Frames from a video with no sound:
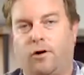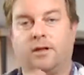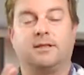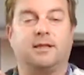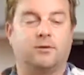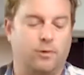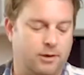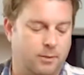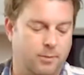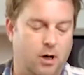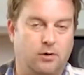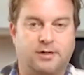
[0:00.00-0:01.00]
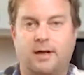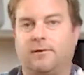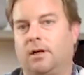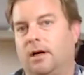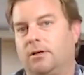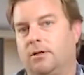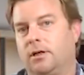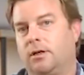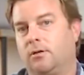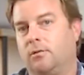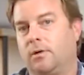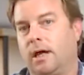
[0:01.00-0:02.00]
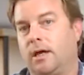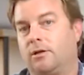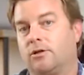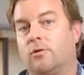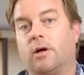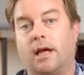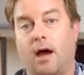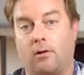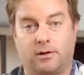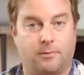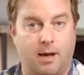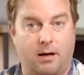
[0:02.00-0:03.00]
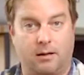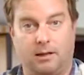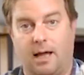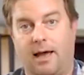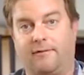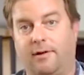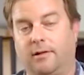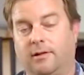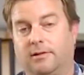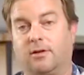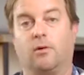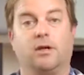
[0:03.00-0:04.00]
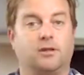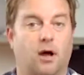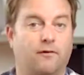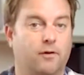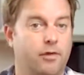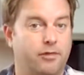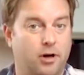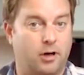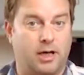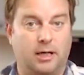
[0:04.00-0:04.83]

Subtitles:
instance, with the Bose 700, you get 20 hours of battery life and the Sonys offer 30.